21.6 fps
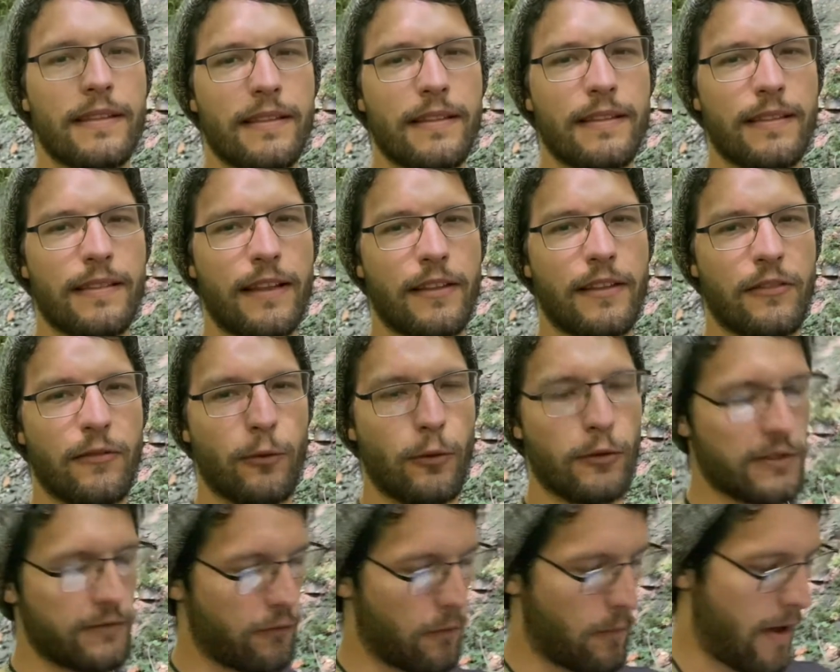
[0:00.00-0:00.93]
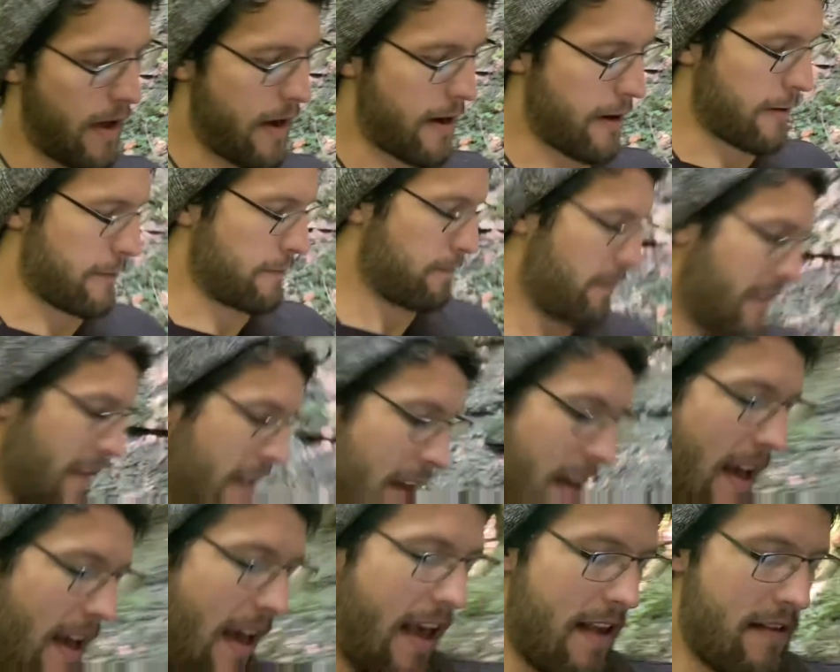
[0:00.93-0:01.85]
That's Forge It from Iron.
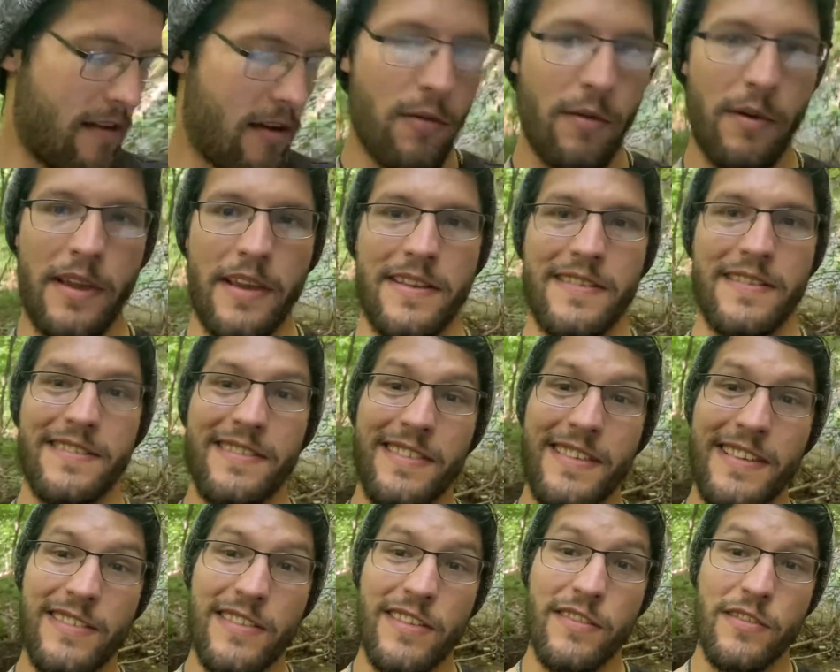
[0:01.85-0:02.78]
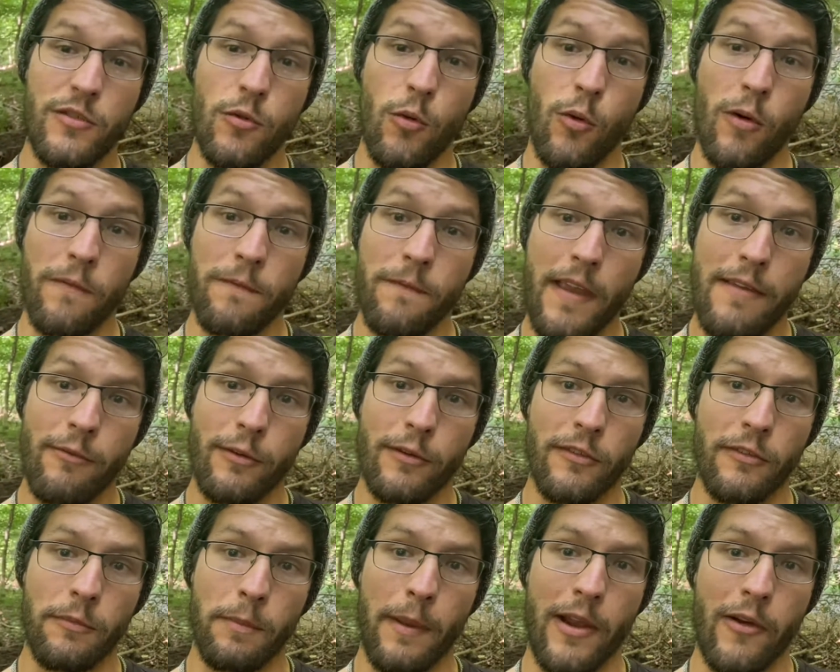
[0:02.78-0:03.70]
As always, this is your favorite
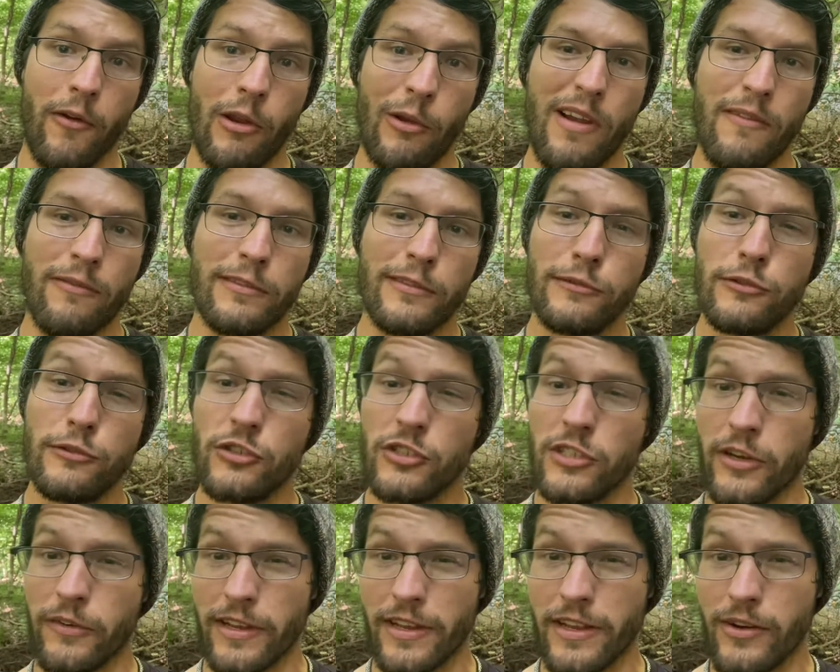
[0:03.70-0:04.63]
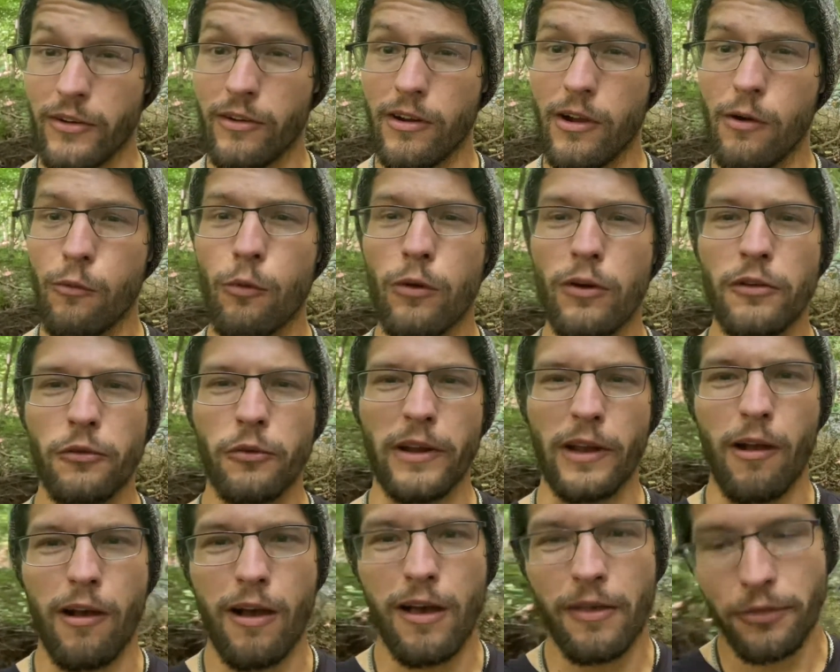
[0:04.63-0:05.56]
aspiring revolutionary here, a
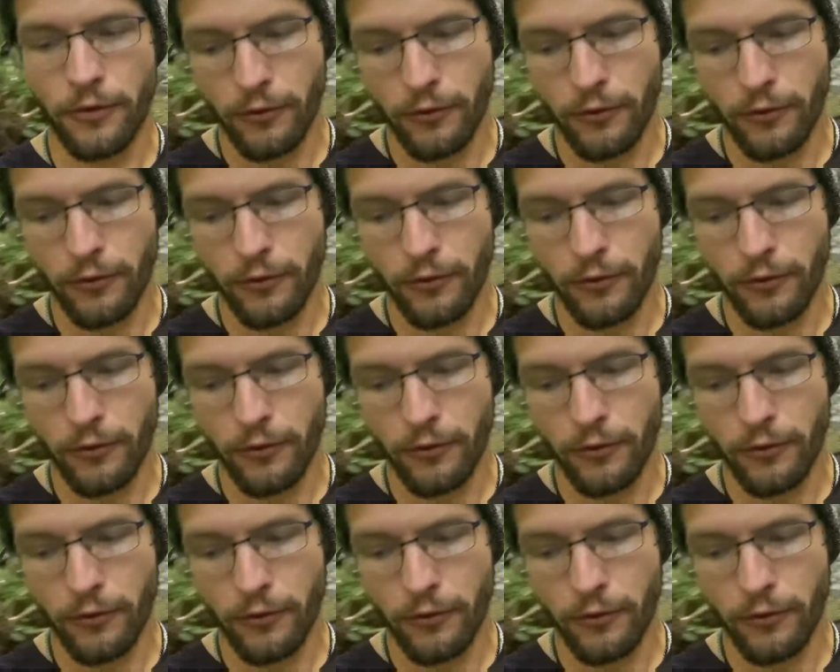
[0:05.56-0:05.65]
wandering author,